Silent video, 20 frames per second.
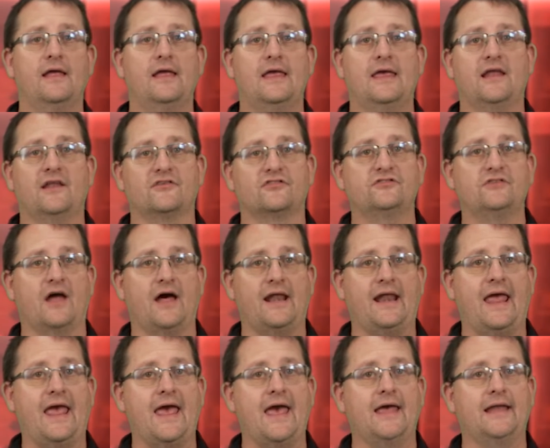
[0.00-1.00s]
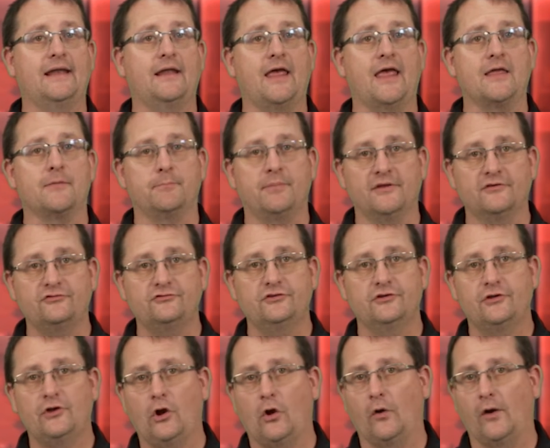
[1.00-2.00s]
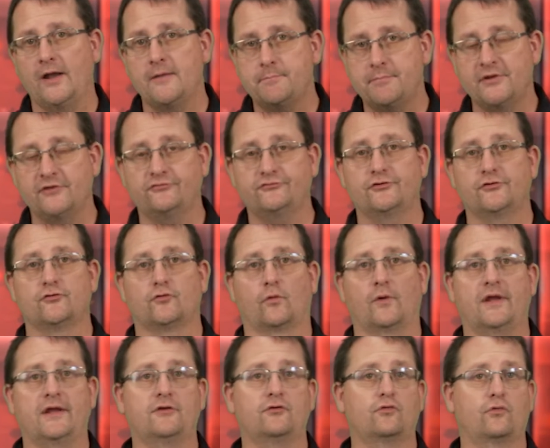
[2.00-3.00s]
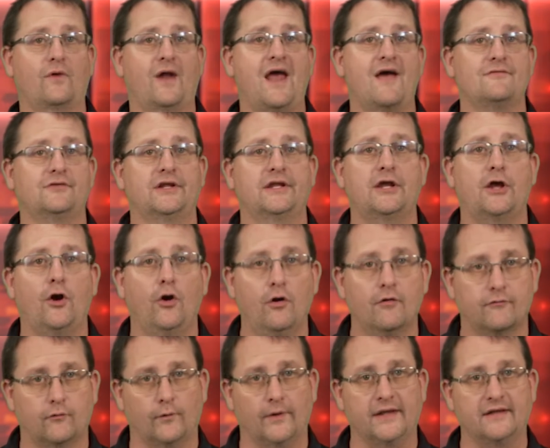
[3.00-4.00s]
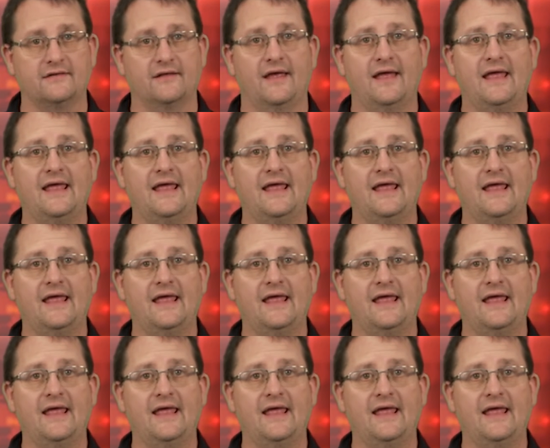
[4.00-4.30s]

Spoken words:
It has not had a piston or a piston ring traveling over it.